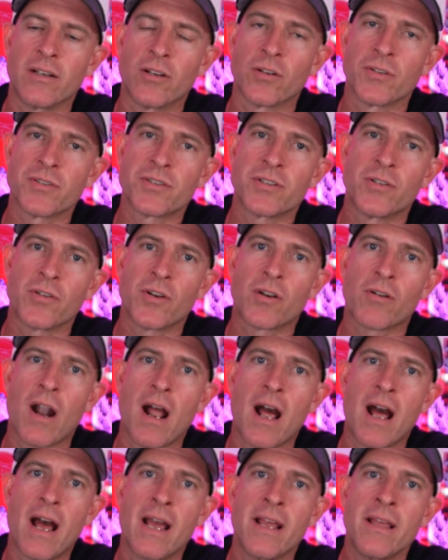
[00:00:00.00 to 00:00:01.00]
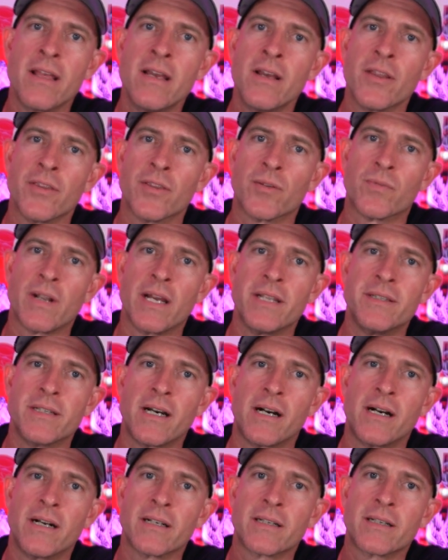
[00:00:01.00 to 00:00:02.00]
Girls Don't Cry, the Red
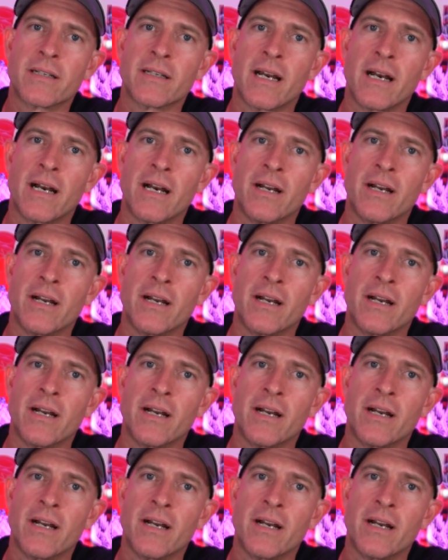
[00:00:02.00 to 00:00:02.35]
Dunk,